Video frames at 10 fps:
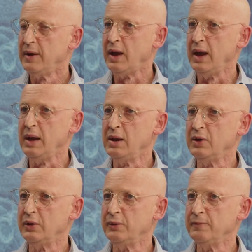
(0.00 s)

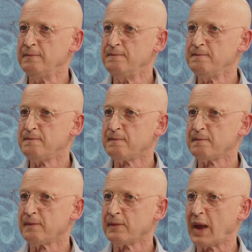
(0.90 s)
And
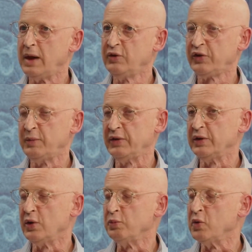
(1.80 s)
it just makes it
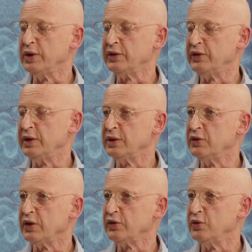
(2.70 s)
a lot more interesting than
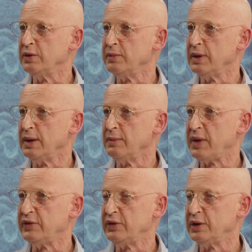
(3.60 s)
just doing
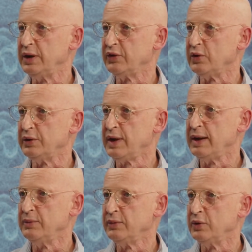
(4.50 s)
passive techniques all the
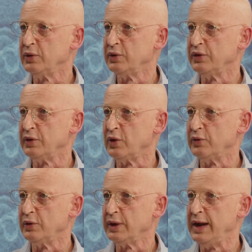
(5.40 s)
time. There's a lot
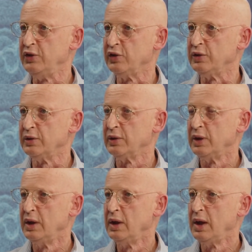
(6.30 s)
of range and
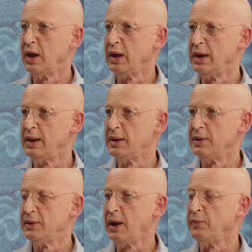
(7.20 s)

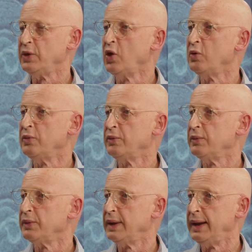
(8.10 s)

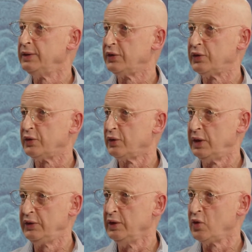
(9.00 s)

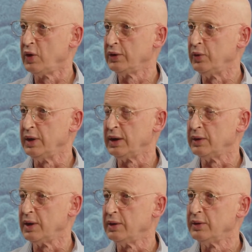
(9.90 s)
it's incorrect to think like
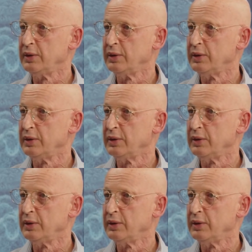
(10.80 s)
that.